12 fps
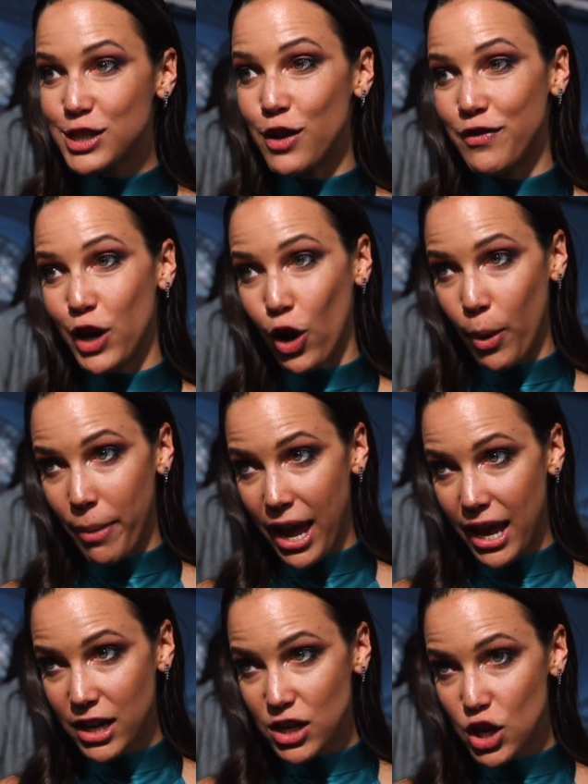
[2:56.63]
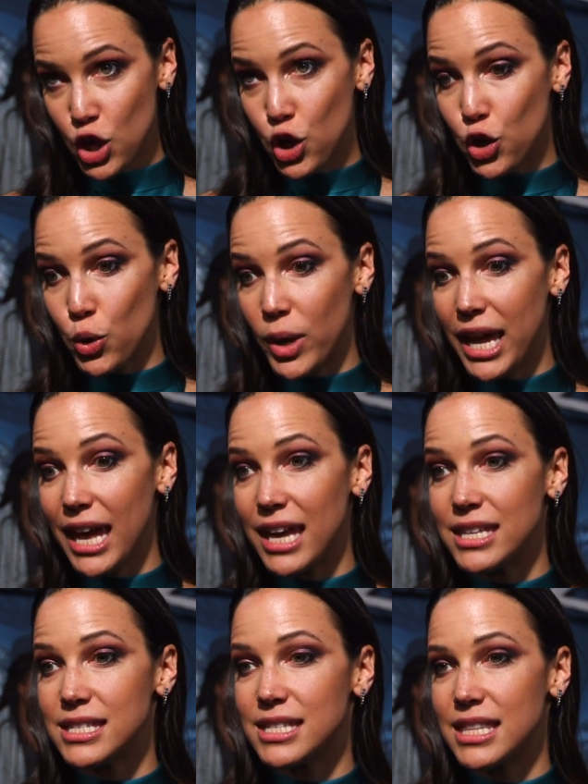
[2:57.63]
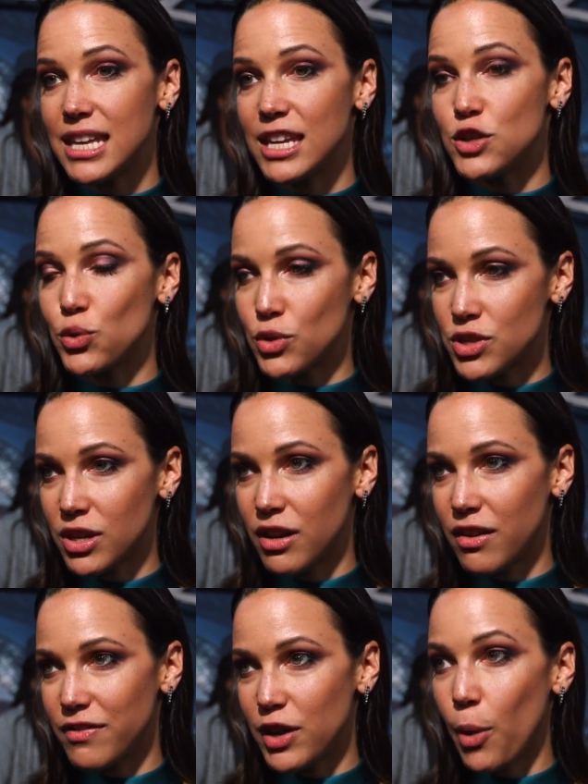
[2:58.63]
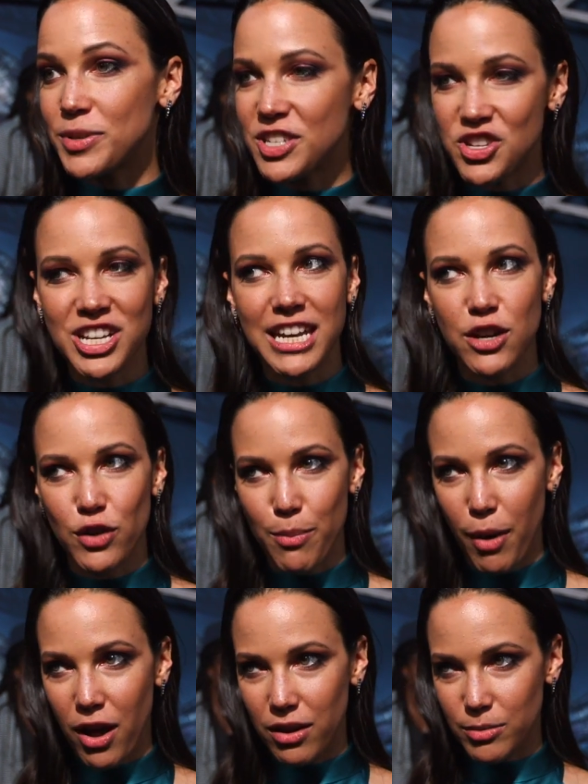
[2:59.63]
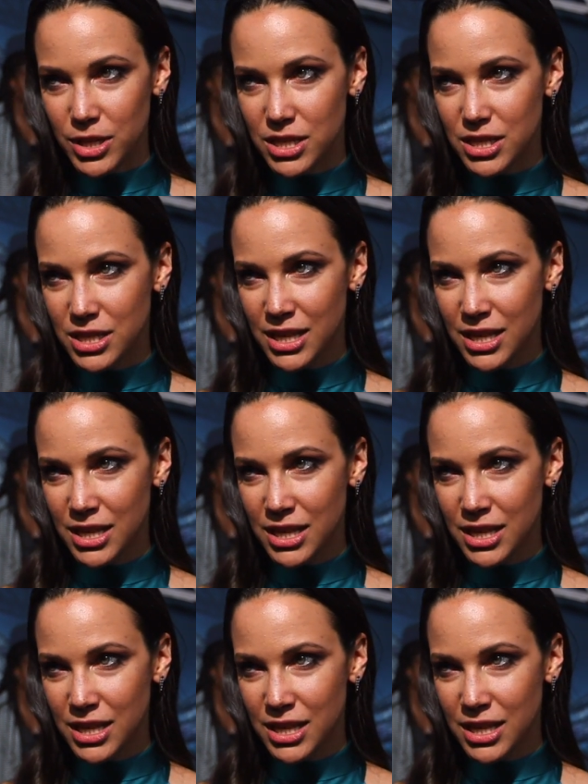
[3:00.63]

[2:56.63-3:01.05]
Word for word: Sophie Longerbane, who is the daughter of the opposition leader in Parliament.